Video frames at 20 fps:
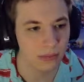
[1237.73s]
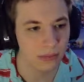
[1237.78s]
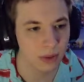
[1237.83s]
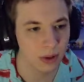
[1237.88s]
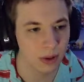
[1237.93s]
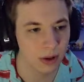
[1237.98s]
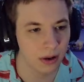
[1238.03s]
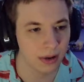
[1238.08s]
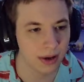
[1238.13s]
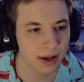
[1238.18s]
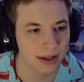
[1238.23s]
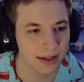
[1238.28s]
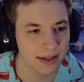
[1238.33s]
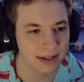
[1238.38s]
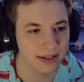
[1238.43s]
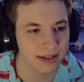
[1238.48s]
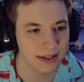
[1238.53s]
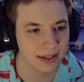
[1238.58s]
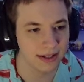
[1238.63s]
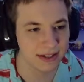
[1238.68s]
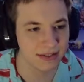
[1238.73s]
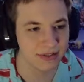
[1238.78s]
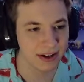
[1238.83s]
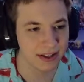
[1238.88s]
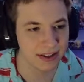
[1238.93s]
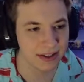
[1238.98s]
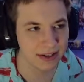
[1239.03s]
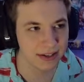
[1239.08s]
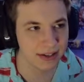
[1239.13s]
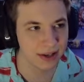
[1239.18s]
Okay, let's let's
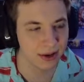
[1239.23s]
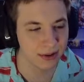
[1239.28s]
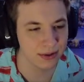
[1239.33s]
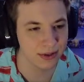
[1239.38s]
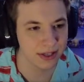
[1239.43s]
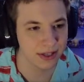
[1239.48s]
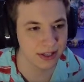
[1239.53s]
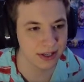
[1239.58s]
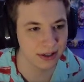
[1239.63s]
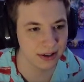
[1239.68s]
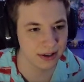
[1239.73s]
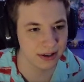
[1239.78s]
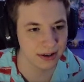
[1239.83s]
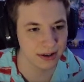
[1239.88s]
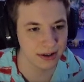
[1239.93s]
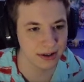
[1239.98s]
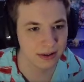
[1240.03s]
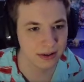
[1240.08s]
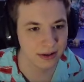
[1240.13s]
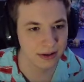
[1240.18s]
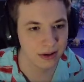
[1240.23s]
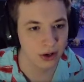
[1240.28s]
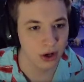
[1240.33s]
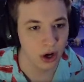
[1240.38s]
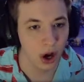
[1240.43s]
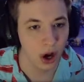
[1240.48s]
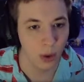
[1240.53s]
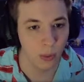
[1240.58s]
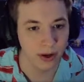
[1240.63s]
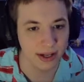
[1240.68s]
fight this ghost here.
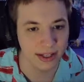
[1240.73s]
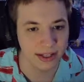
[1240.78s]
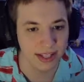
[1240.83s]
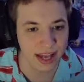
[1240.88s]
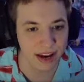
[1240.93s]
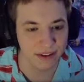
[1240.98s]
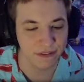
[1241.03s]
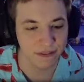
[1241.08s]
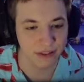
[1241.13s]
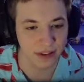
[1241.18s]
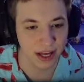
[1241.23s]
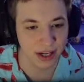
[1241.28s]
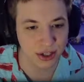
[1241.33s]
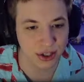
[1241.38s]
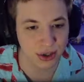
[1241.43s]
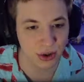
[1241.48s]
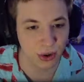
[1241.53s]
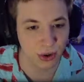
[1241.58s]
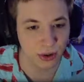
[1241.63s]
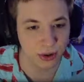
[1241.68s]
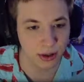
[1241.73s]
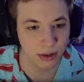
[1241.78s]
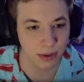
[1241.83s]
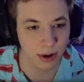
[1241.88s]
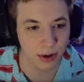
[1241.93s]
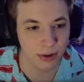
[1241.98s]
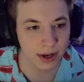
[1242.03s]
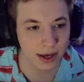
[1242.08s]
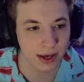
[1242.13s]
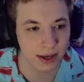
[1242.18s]
Oh, what is that flesh golem?
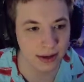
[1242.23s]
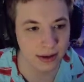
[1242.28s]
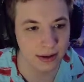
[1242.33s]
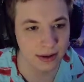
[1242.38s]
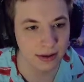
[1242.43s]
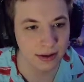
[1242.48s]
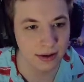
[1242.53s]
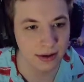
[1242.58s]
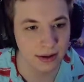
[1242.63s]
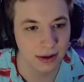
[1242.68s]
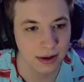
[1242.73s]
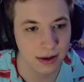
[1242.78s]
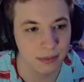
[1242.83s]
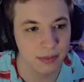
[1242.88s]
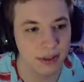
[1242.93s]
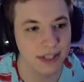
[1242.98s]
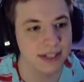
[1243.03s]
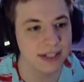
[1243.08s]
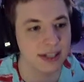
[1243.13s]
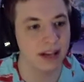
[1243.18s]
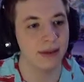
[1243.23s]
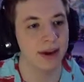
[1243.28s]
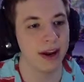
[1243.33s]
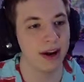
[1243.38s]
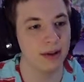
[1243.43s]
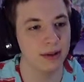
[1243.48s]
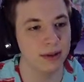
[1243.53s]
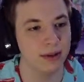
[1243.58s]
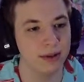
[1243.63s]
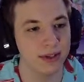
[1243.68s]
Okay. Please tell me I
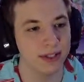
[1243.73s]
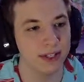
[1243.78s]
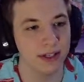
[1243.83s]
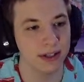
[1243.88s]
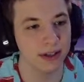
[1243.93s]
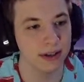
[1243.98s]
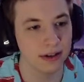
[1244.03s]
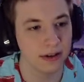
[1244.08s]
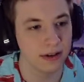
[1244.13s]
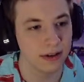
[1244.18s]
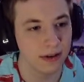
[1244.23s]
don't lose here.